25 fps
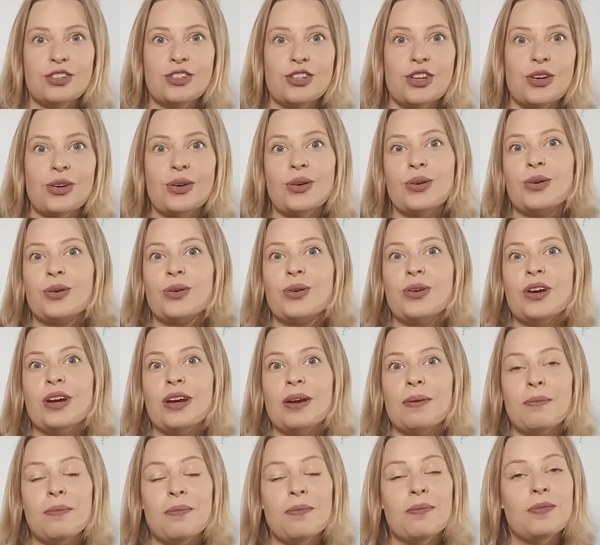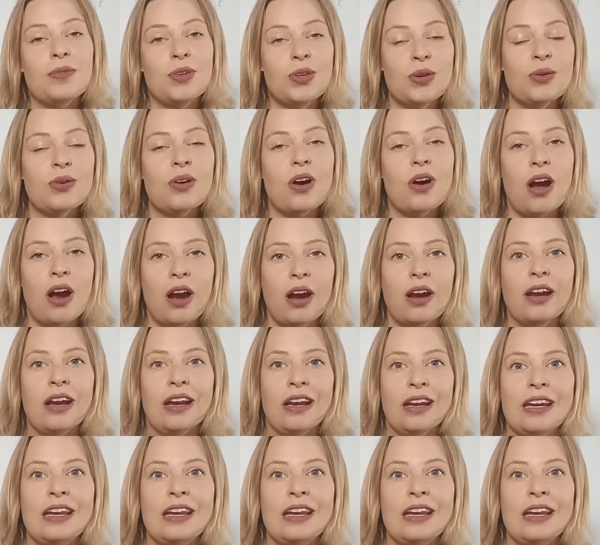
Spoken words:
So you are